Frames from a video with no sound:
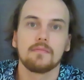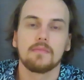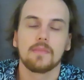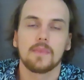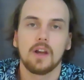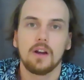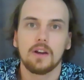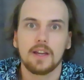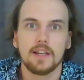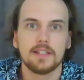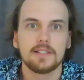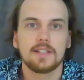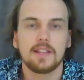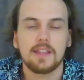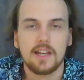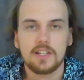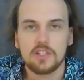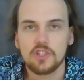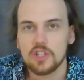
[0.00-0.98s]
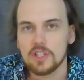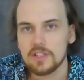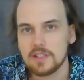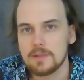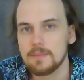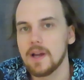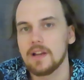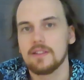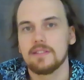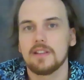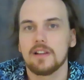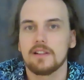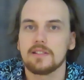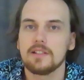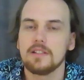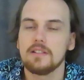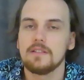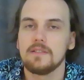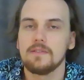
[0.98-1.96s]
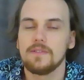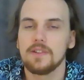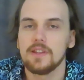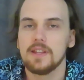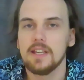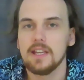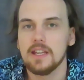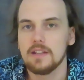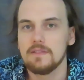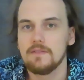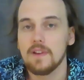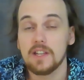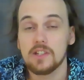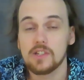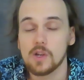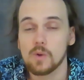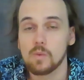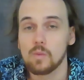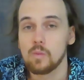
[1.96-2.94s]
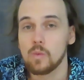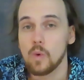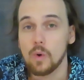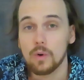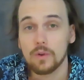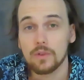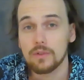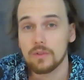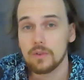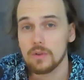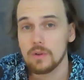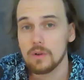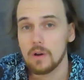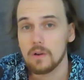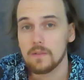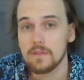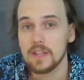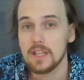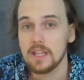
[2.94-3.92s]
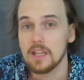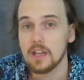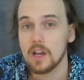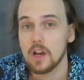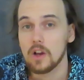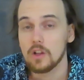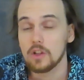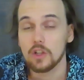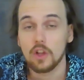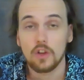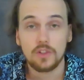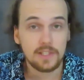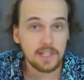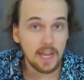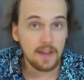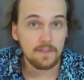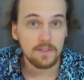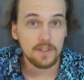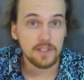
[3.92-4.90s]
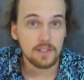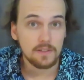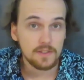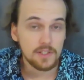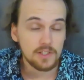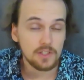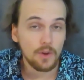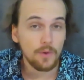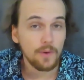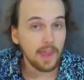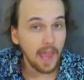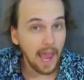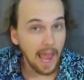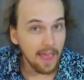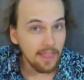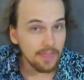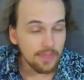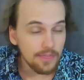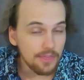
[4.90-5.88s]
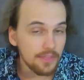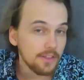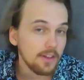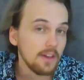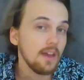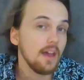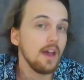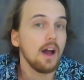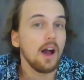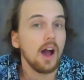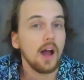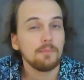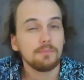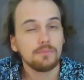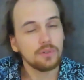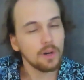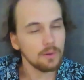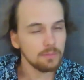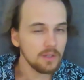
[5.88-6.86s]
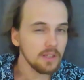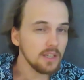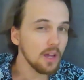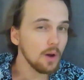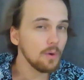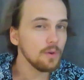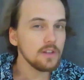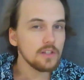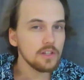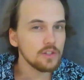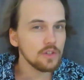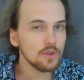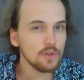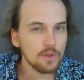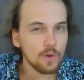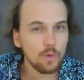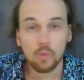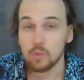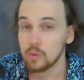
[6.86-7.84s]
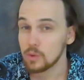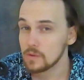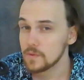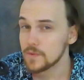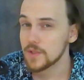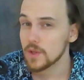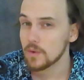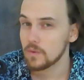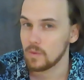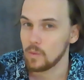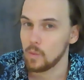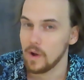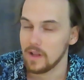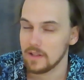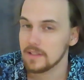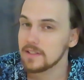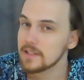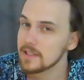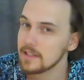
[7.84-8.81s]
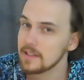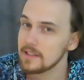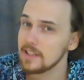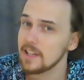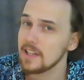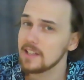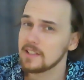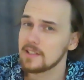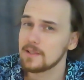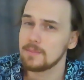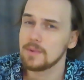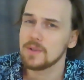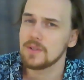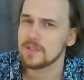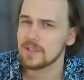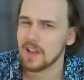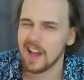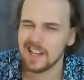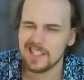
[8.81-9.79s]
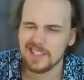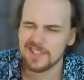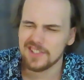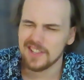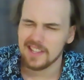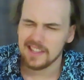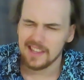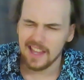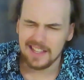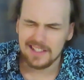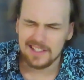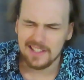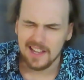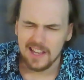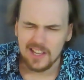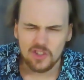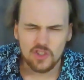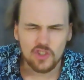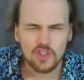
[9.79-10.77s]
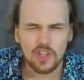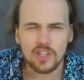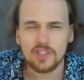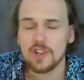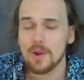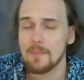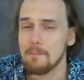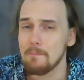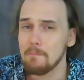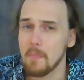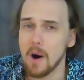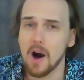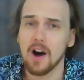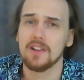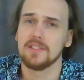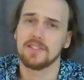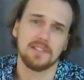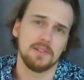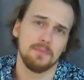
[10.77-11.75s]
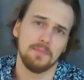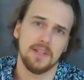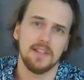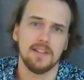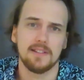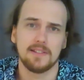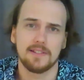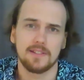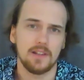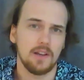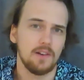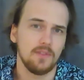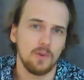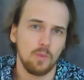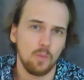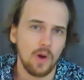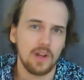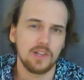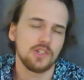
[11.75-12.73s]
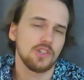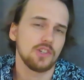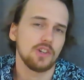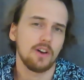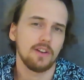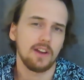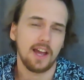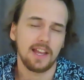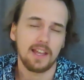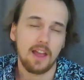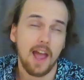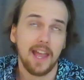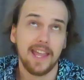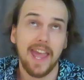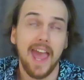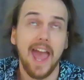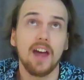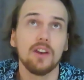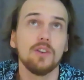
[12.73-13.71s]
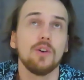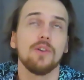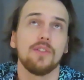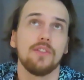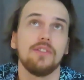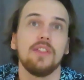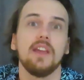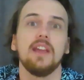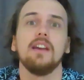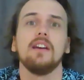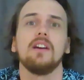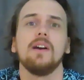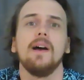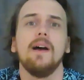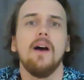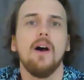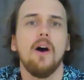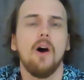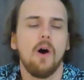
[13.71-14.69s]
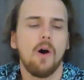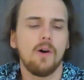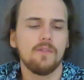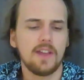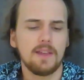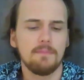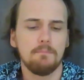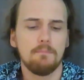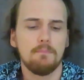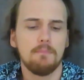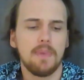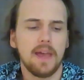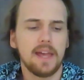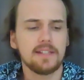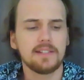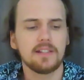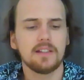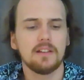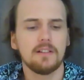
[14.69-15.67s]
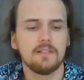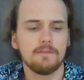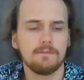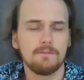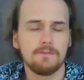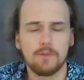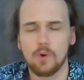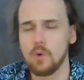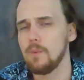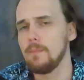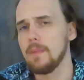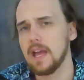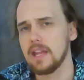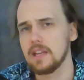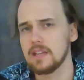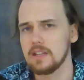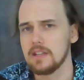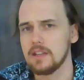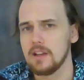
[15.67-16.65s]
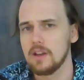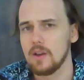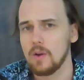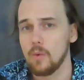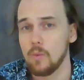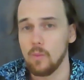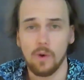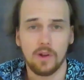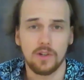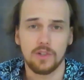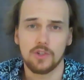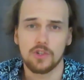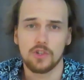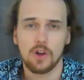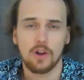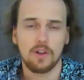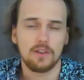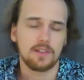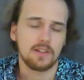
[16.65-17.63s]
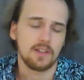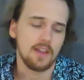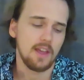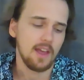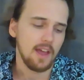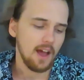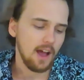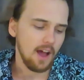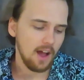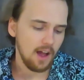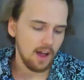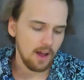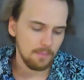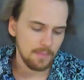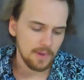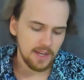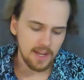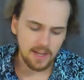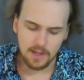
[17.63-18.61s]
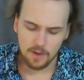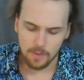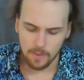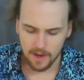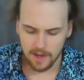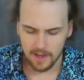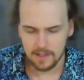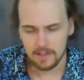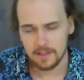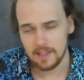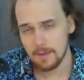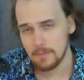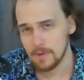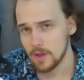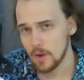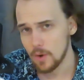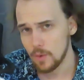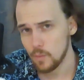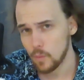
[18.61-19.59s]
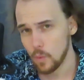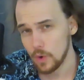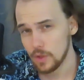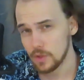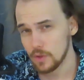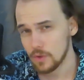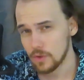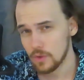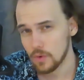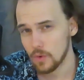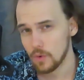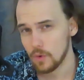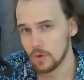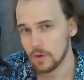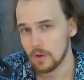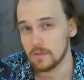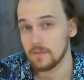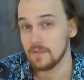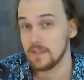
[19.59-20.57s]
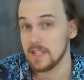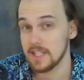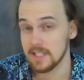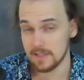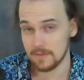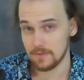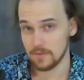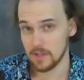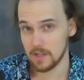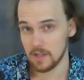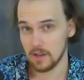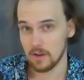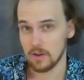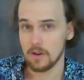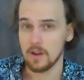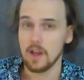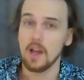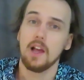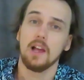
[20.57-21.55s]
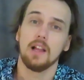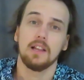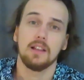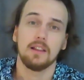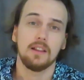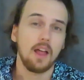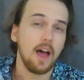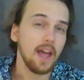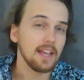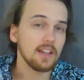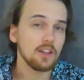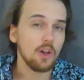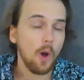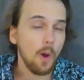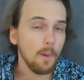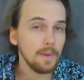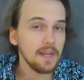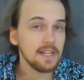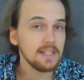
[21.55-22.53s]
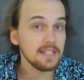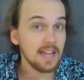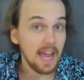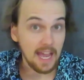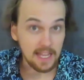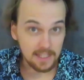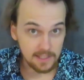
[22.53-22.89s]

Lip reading: Okay, so that just about does it for the adventure walkthrough of the Lost Caverns of Tsojcanth. I'm probably going to do the Wolves of Welton next, because I just think that's such a masterpiece of a one-shot. I cannot think of a better formatted one-shot. But anyway, let me know what you thought of this video. Like, comment, and